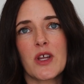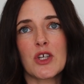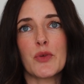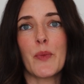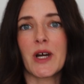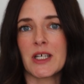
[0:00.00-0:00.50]
whether
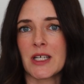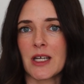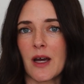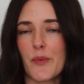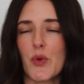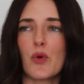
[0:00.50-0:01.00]
you button it
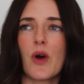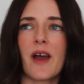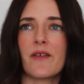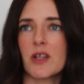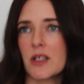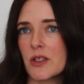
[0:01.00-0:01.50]
up or
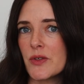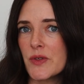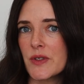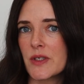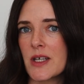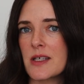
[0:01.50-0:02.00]
have it
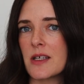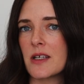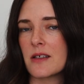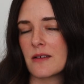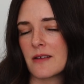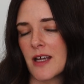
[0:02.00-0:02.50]
loose as
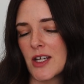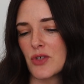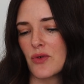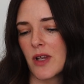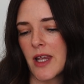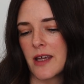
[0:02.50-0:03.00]
an
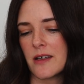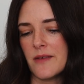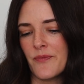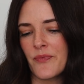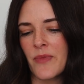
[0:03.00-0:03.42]
extra layer.